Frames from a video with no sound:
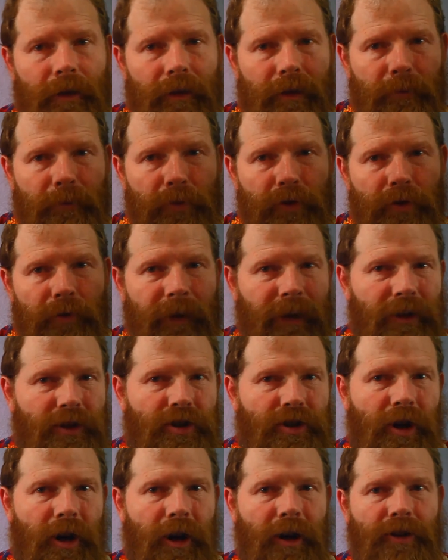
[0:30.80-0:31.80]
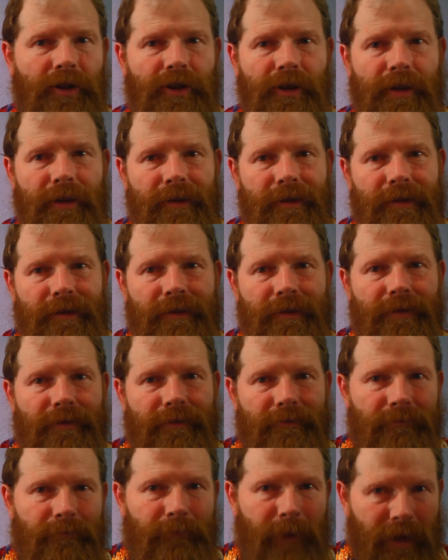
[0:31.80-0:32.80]
The moving charges
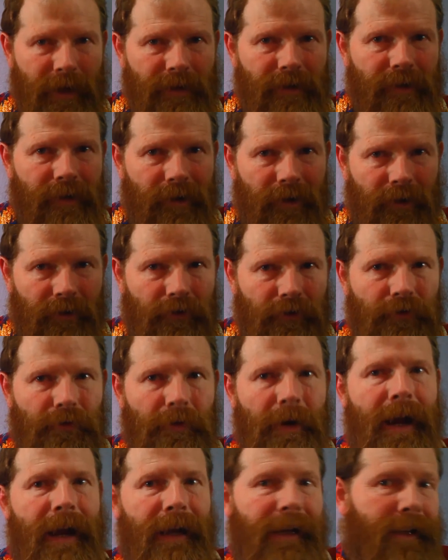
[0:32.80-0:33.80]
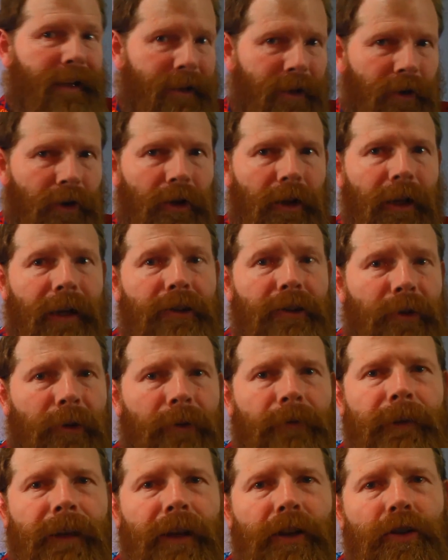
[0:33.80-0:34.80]
basically are dragging their electric
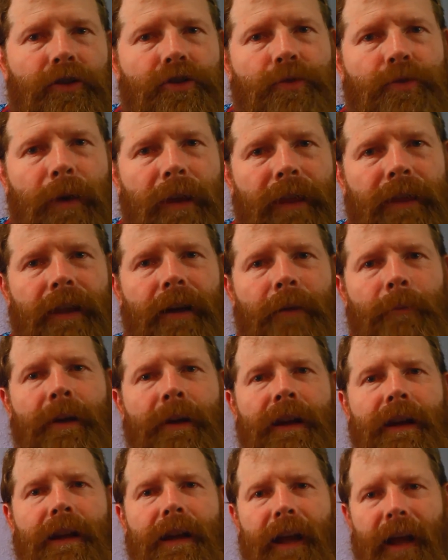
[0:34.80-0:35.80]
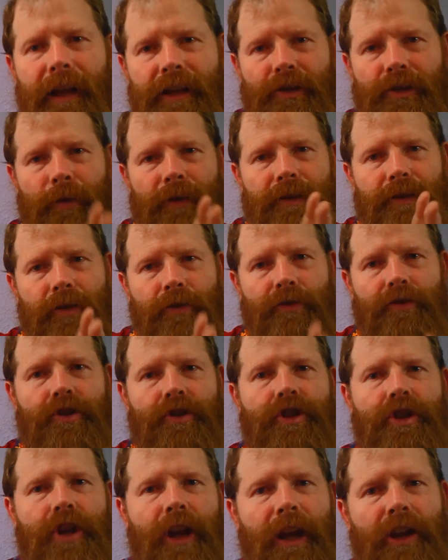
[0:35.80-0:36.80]
fields with them, and so it's those
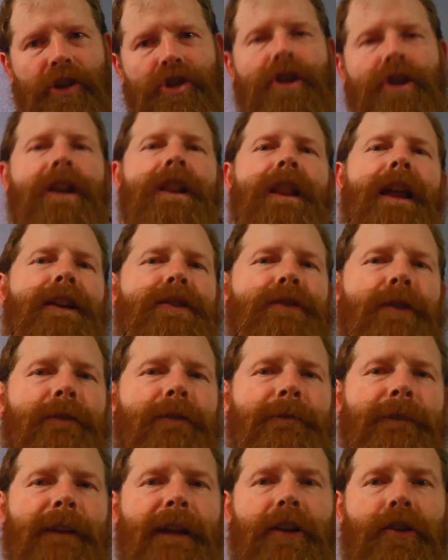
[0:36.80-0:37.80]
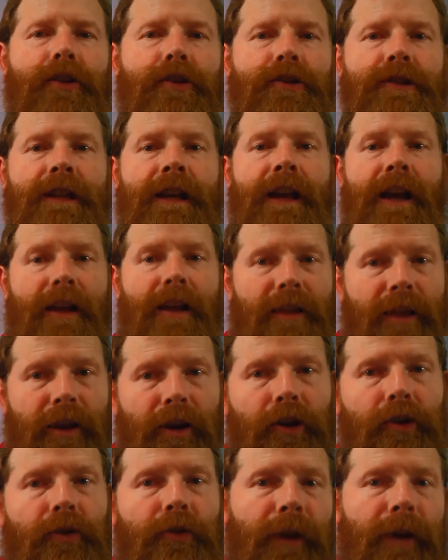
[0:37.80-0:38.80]
changing electric fields that
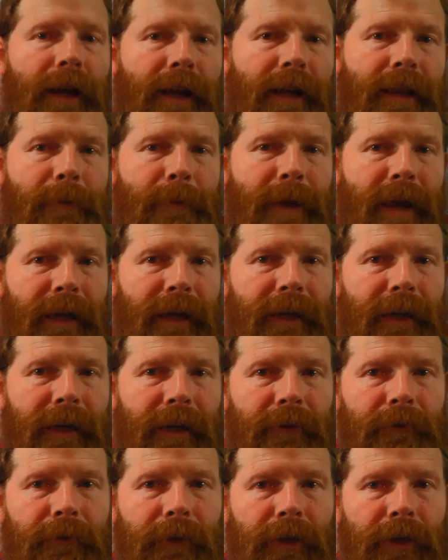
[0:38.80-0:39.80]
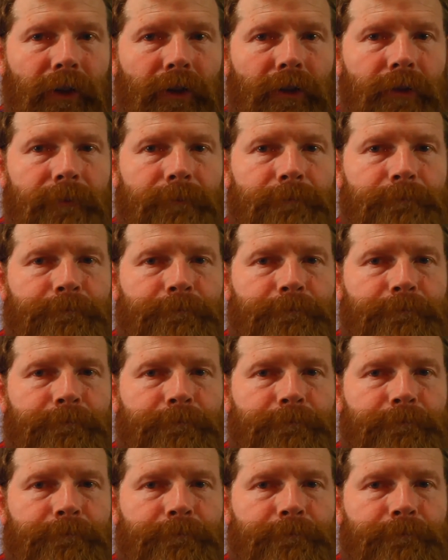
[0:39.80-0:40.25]
are creating the magnetic field.